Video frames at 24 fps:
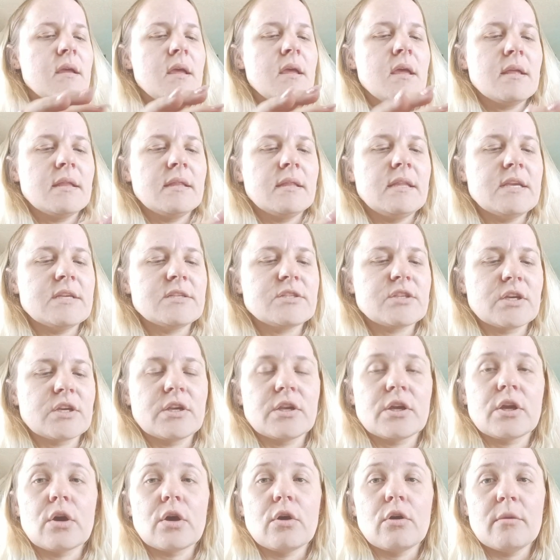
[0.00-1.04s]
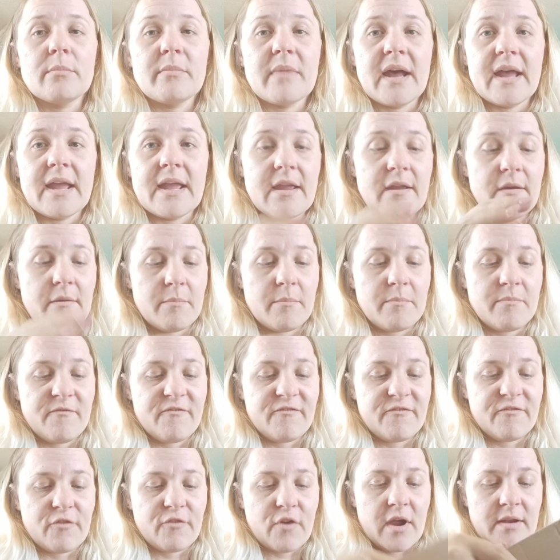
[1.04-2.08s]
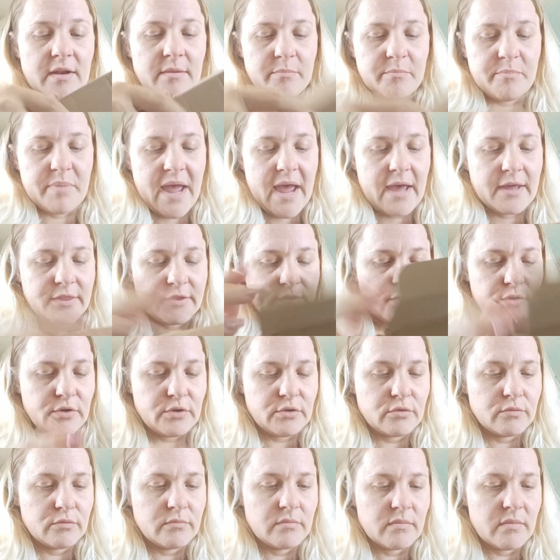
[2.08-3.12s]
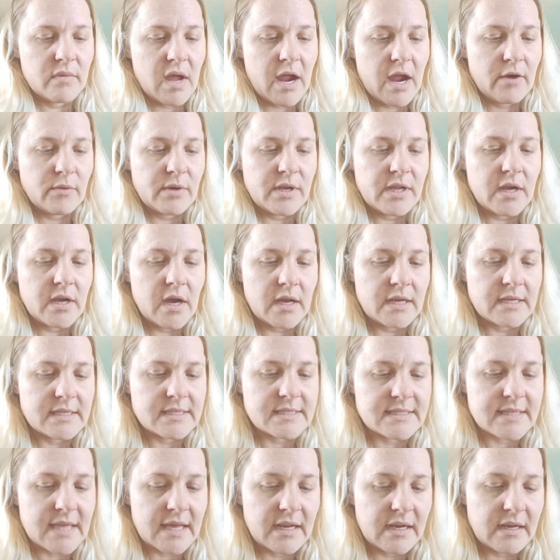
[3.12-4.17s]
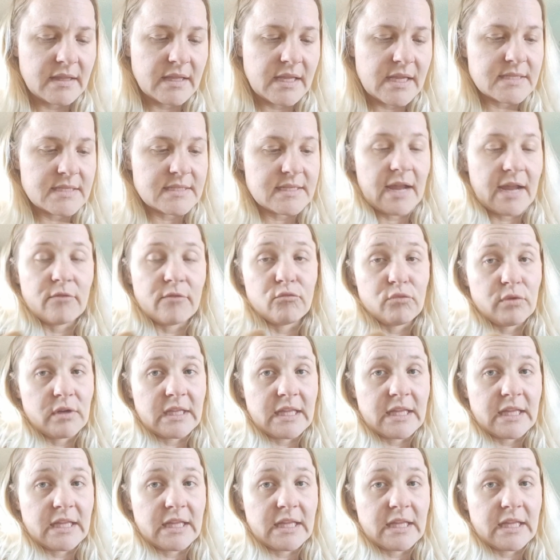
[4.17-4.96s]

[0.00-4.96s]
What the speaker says: These are gonna go in my front bathroom. I already got a set of these and I really